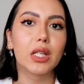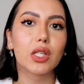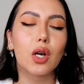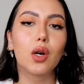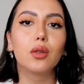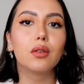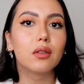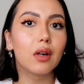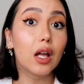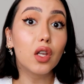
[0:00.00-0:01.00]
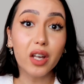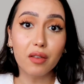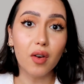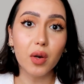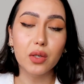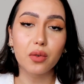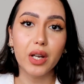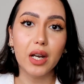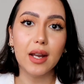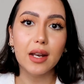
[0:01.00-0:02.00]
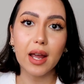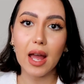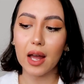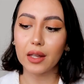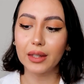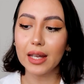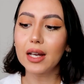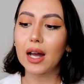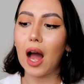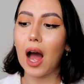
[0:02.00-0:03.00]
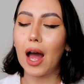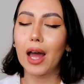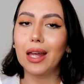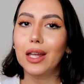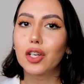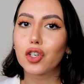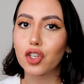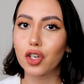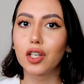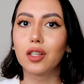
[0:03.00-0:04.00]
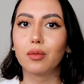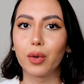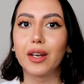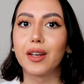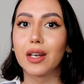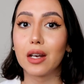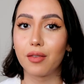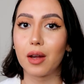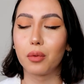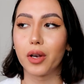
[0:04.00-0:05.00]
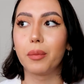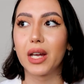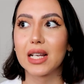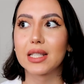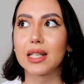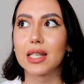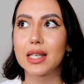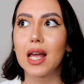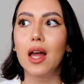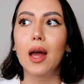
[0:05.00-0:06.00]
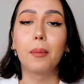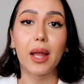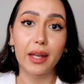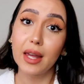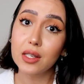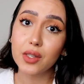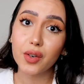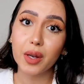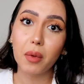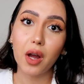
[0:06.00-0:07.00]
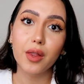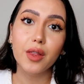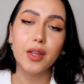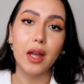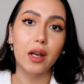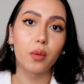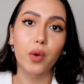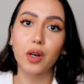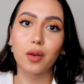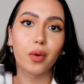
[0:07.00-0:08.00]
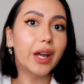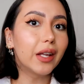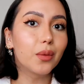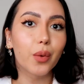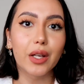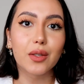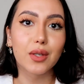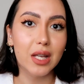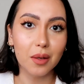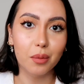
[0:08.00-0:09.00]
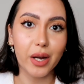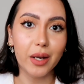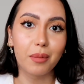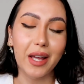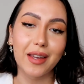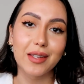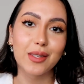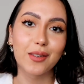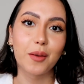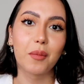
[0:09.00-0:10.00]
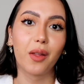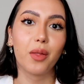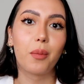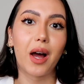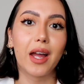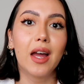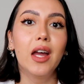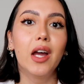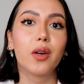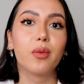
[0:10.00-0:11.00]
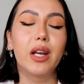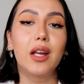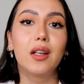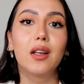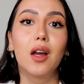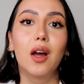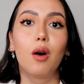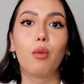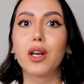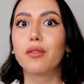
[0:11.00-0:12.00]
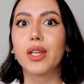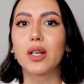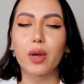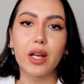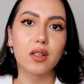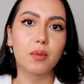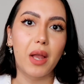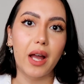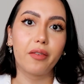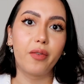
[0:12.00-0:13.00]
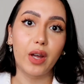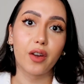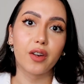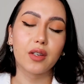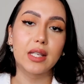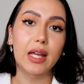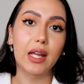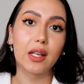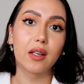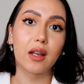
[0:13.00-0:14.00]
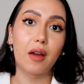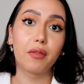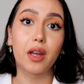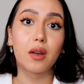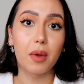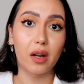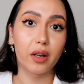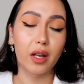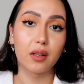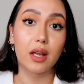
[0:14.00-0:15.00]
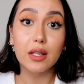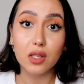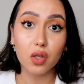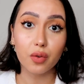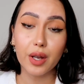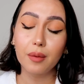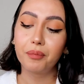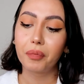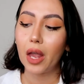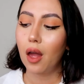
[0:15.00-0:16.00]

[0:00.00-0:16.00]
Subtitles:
So looking forward to read it, and I think I should read it in February because it's Black History Month, and what a great way to celebrate Black History Month by reading one of the greatest Black figures in African American history.